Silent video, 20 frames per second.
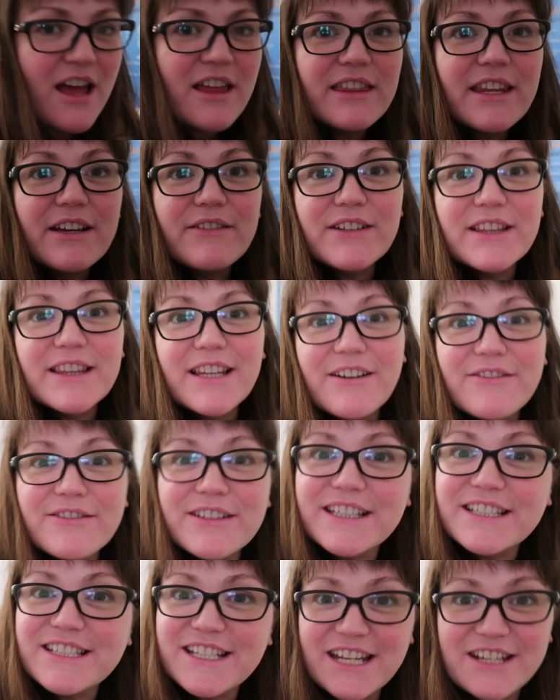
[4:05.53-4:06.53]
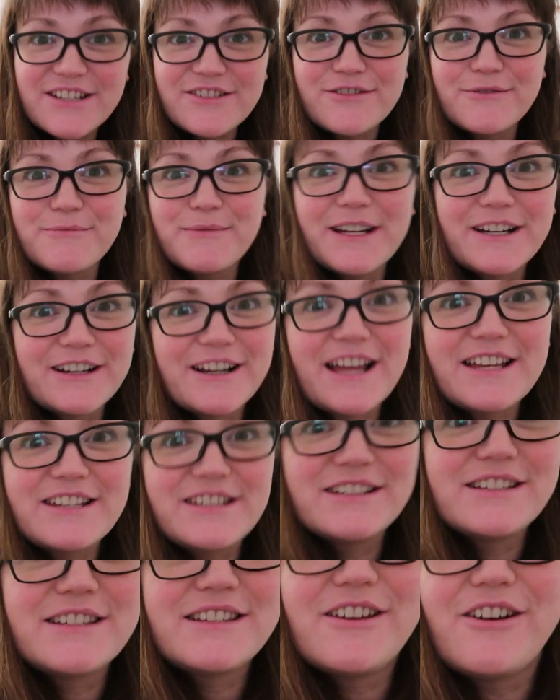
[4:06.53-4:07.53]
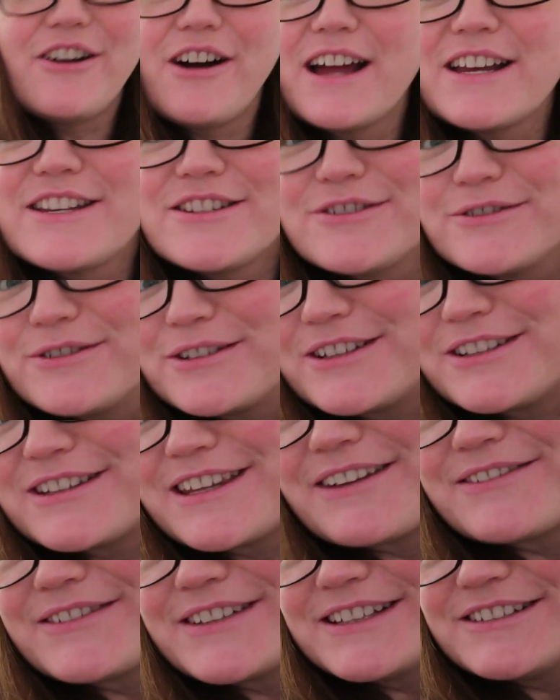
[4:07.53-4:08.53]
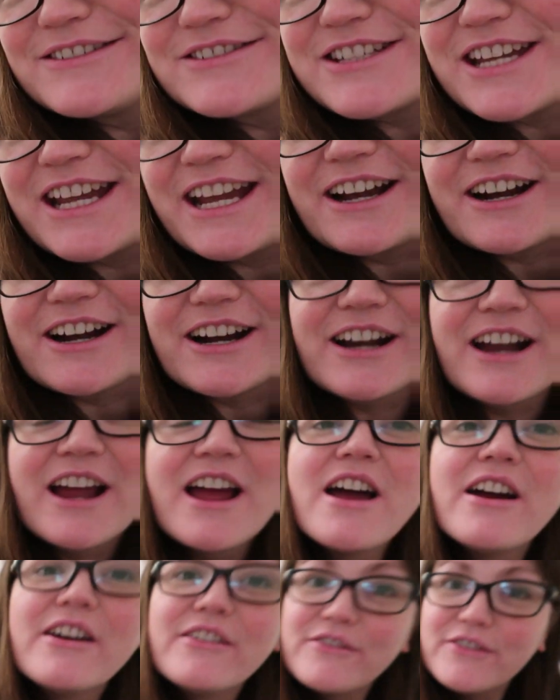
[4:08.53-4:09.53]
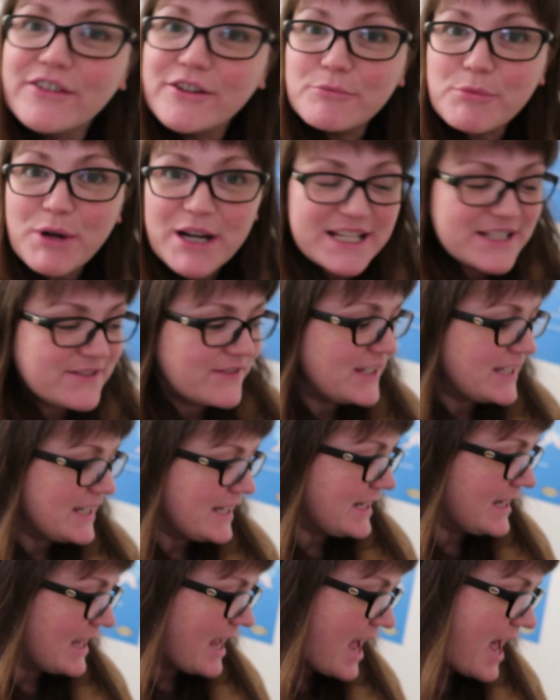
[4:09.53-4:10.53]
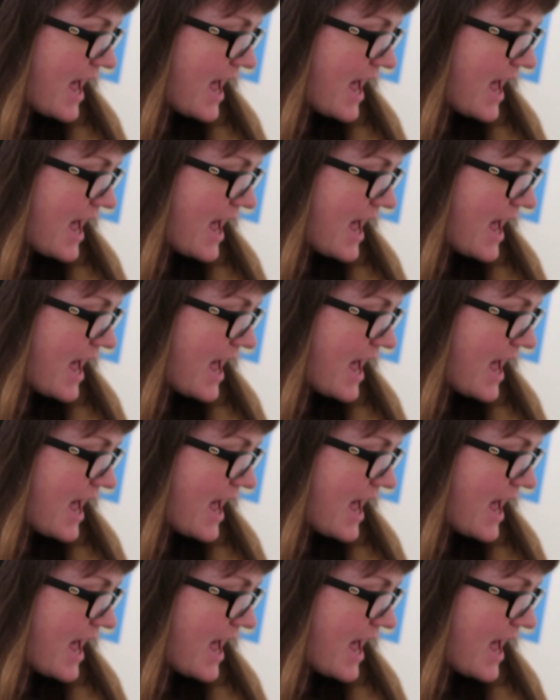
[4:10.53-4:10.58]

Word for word: They have a lovely change room here. I just thought I'd show you. They have a little chair for breastfeeding,